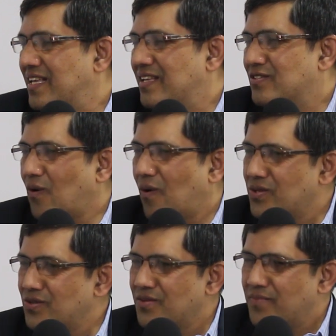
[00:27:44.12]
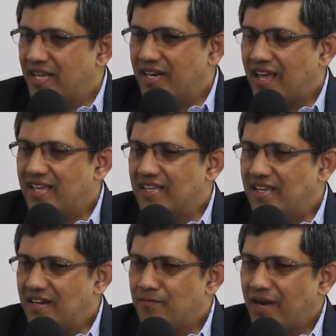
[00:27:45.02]
So although the
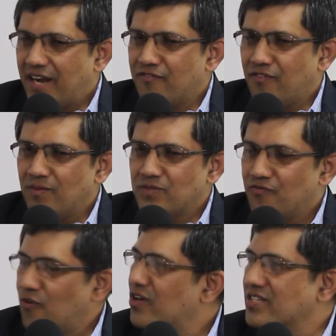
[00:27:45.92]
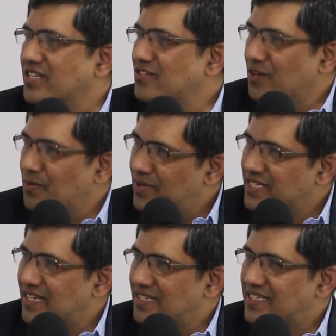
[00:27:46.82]
BNI platform's focus is on
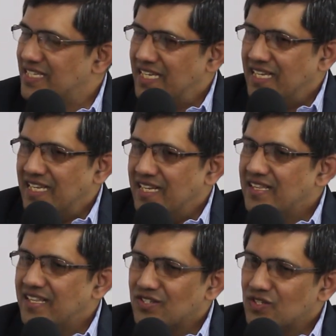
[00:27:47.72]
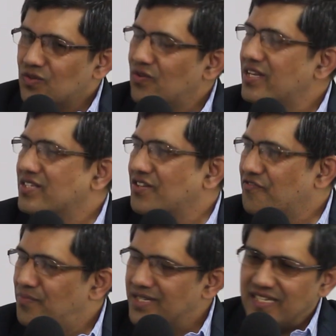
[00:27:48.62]
business, the stories
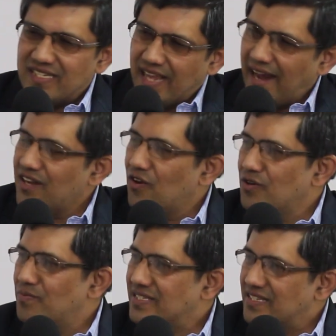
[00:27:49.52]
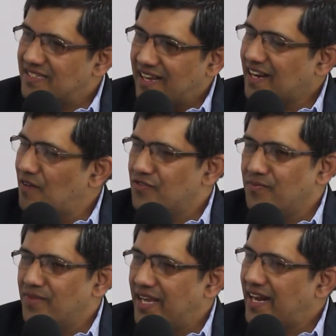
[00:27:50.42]
of business and non-business that come
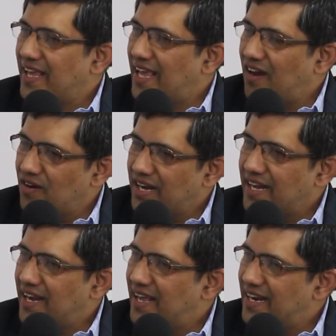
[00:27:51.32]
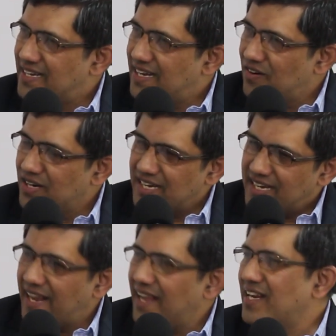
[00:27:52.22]
from BNI on a
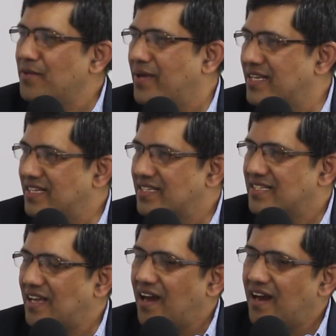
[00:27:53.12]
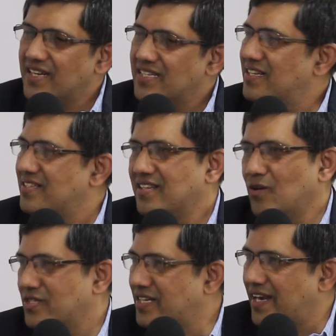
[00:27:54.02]
daily basis are just
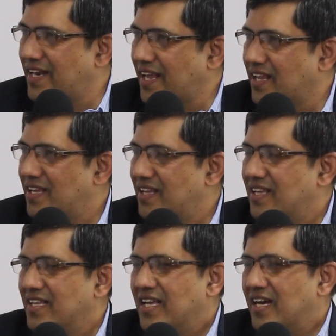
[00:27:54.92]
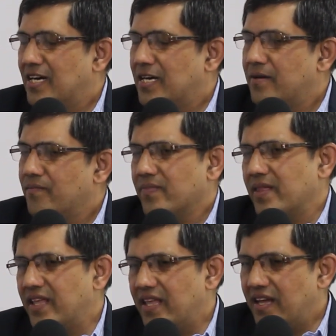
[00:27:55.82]
outstanding.
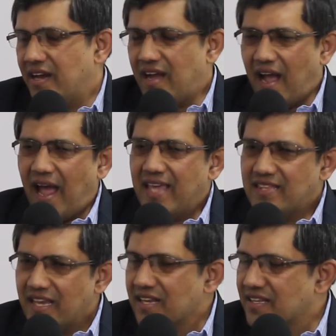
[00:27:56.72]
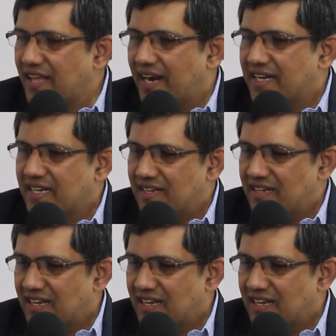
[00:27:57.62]
I think that